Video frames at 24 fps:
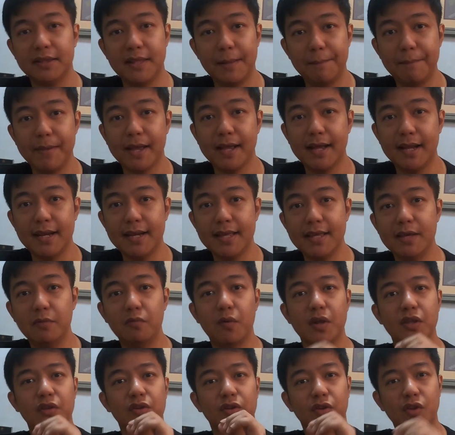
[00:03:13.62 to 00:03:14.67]
But
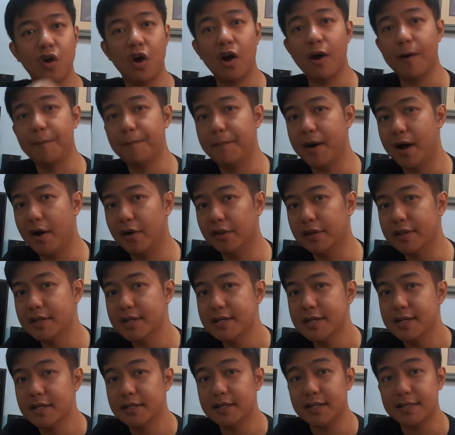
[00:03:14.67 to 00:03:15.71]
typically when you talk
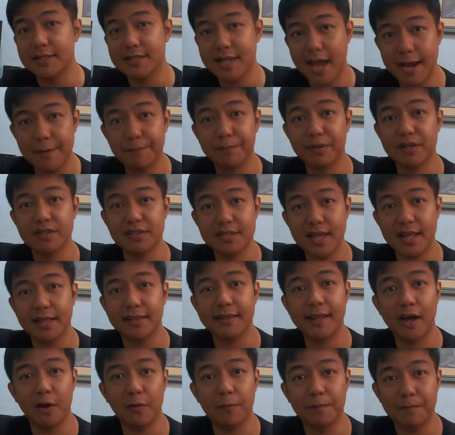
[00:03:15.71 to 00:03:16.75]
about the 10%
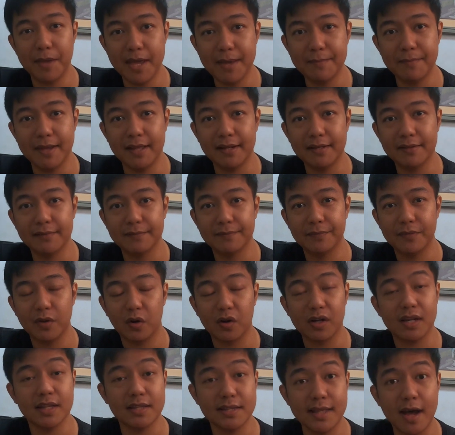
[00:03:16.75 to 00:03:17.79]
down payment
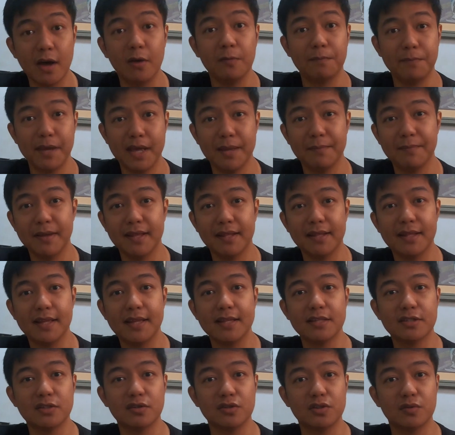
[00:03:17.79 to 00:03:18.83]
or the down payment,
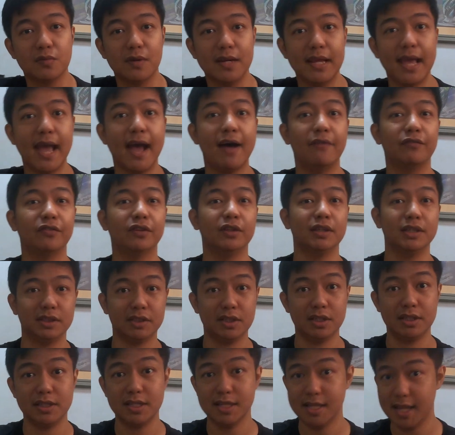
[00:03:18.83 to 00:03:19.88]
it's usually
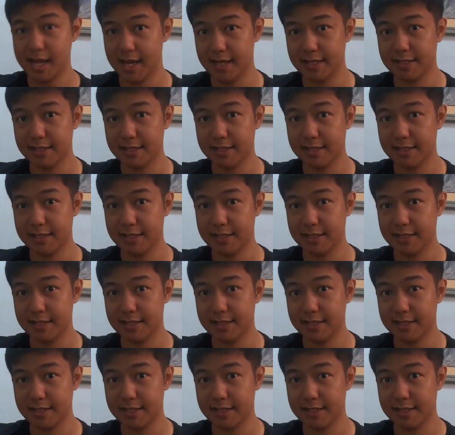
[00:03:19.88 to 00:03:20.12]
after 30